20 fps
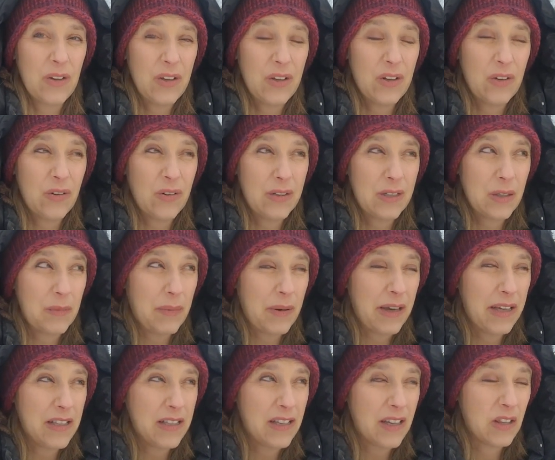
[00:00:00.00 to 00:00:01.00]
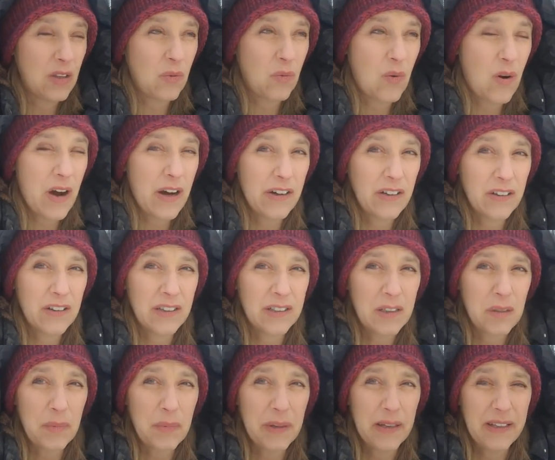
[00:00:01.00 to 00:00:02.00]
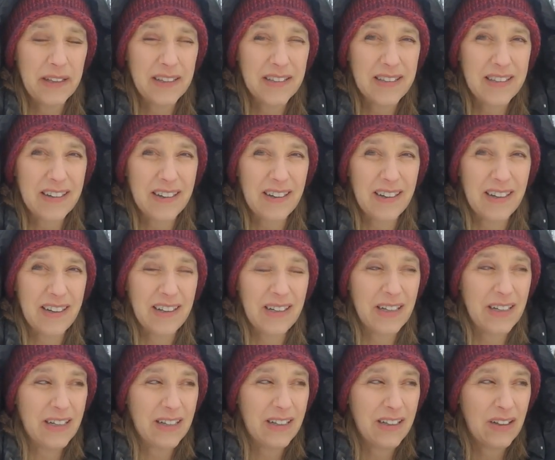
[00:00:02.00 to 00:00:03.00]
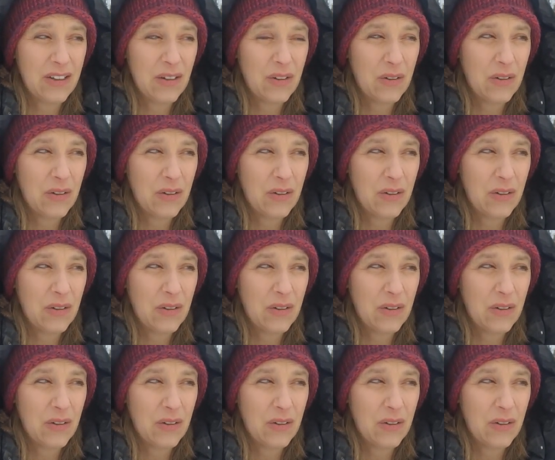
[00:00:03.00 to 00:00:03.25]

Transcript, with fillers: You know, it depends on the water. It depends on